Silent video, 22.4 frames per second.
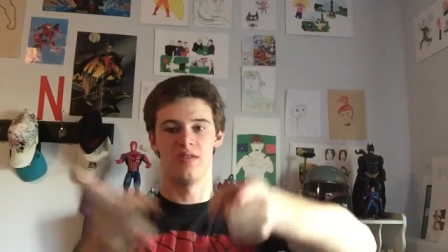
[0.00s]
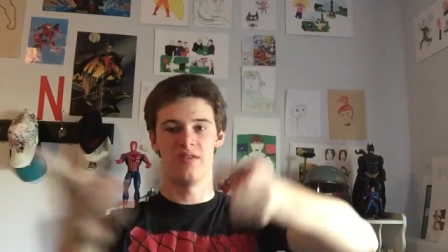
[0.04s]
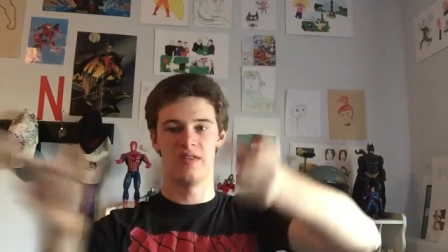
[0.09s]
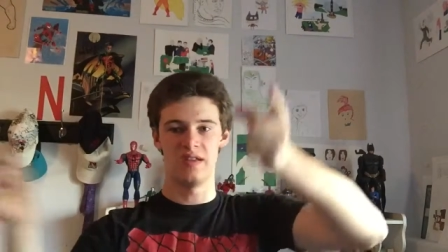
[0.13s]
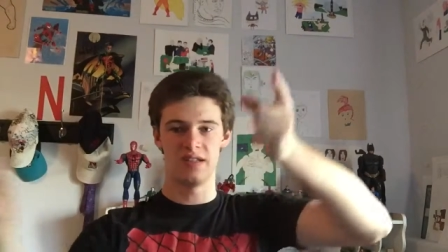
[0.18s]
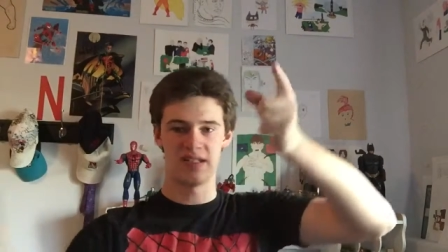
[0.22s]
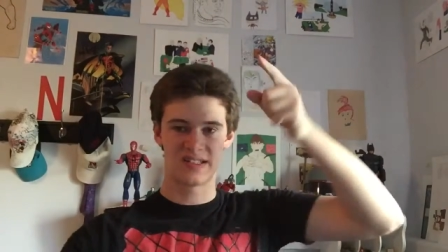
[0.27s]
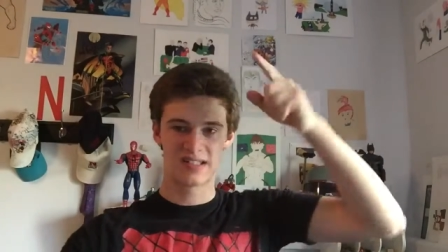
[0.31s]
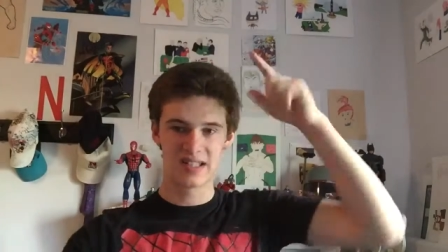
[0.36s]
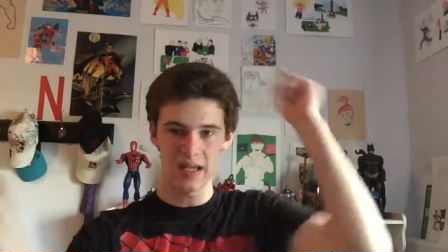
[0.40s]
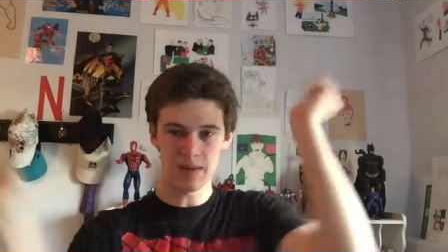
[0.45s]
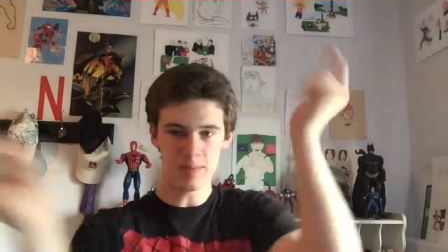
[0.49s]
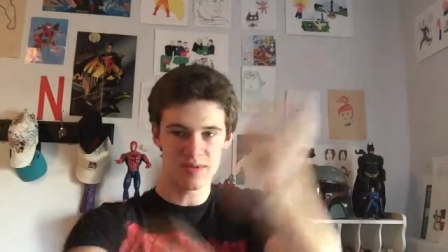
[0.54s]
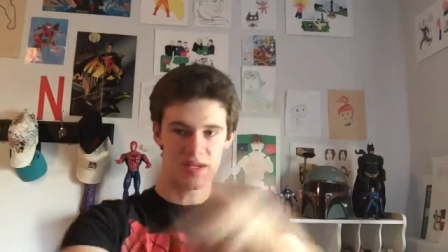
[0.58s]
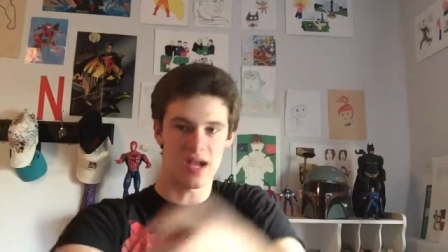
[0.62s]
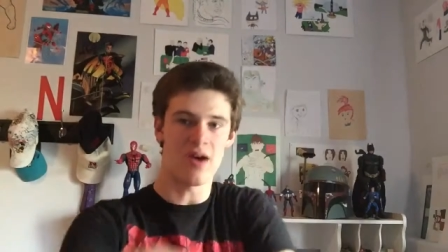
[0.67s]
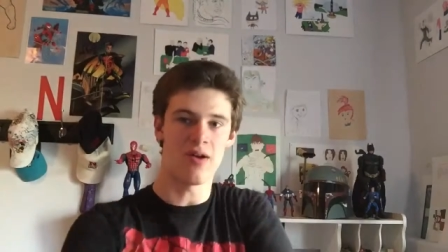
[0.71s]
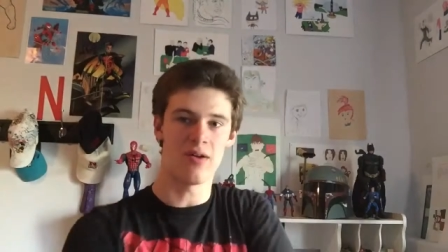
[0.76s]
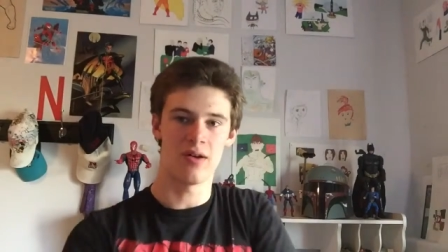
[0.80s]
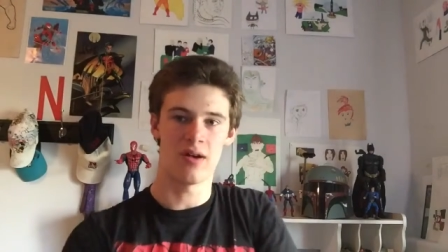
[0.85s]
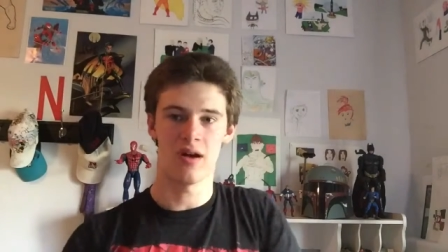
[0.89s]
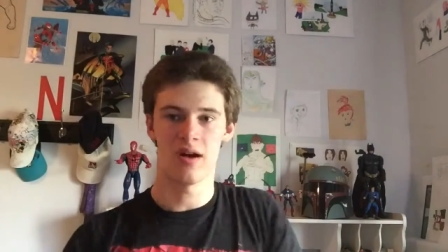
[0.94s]
They skipped
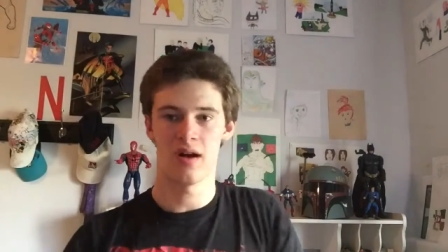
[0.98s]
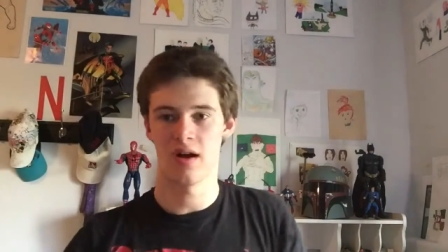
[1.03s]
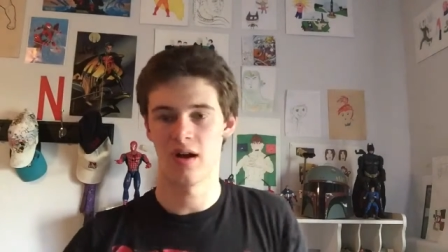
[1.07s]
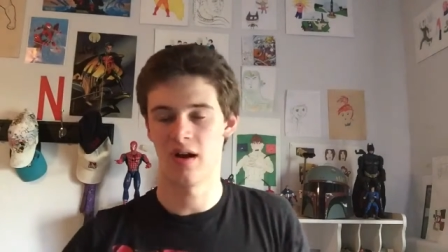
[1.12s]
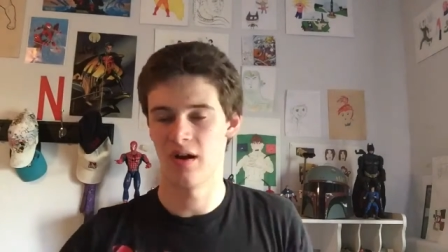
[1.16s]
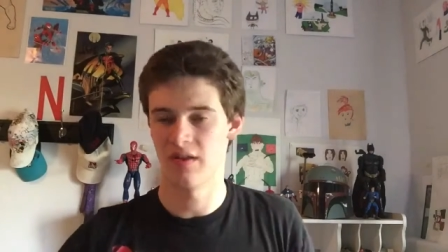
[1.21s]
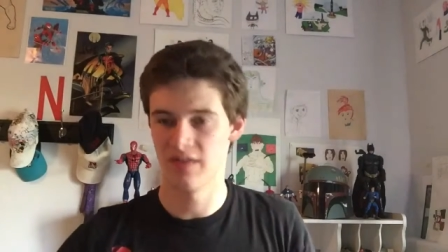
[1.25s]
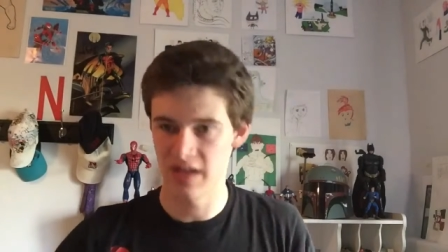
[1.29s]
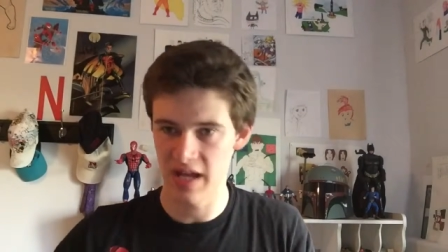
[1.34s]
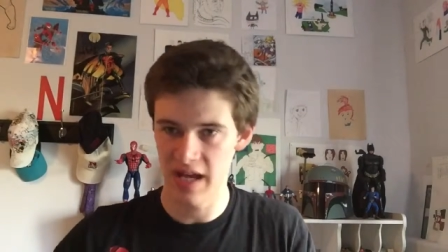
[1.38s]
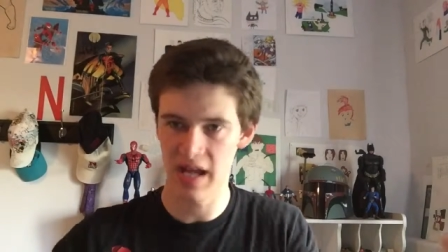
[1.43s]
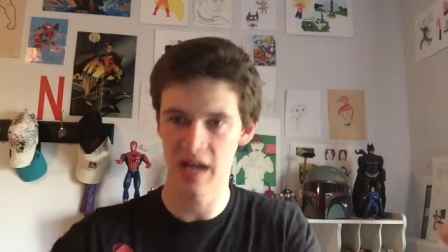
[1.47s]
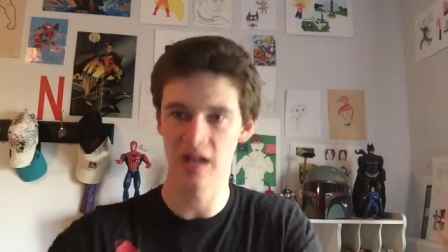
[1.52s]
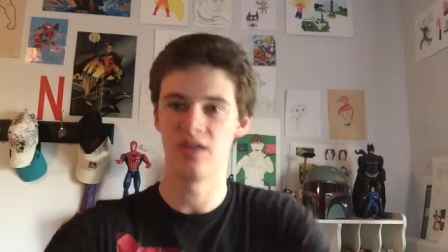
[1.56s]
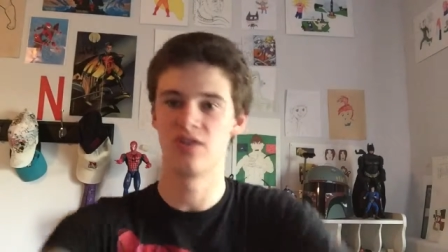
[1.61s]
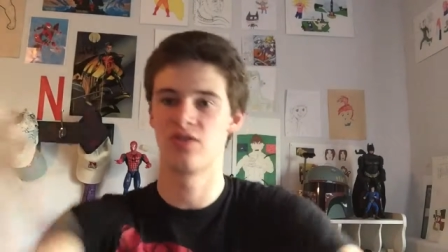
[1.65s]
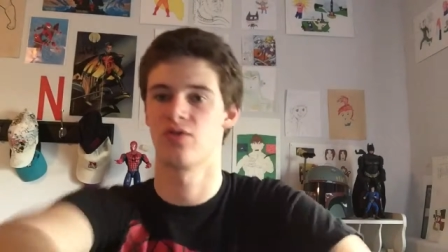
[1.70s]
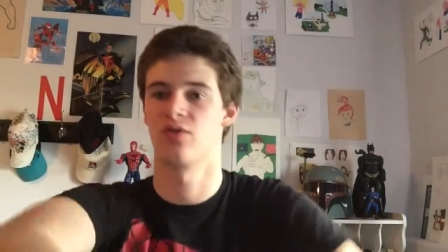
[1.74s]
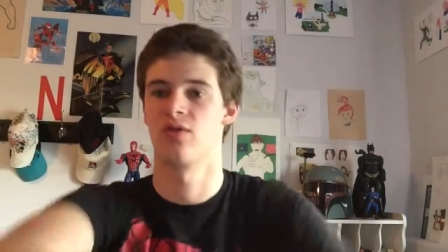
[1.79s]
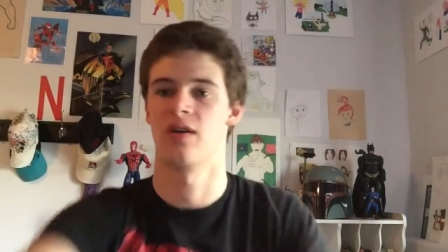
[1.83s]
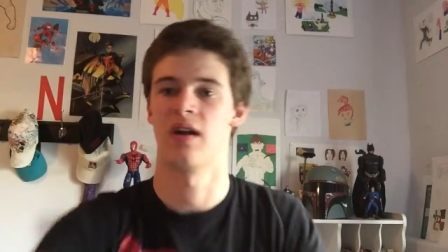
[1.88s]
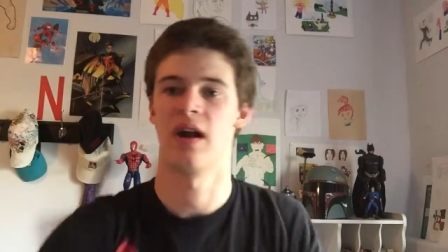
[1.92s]
out on the
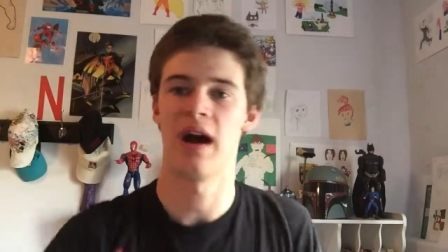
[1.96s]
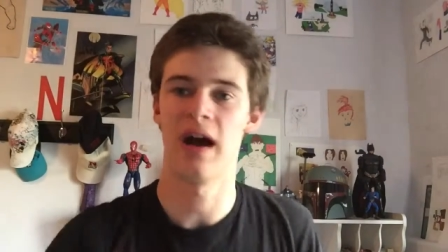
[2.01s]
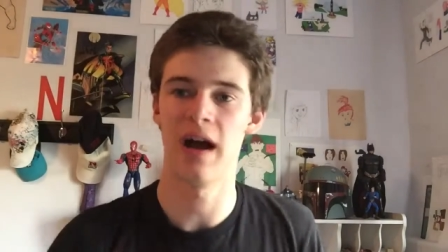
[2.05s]
Hadeshorn.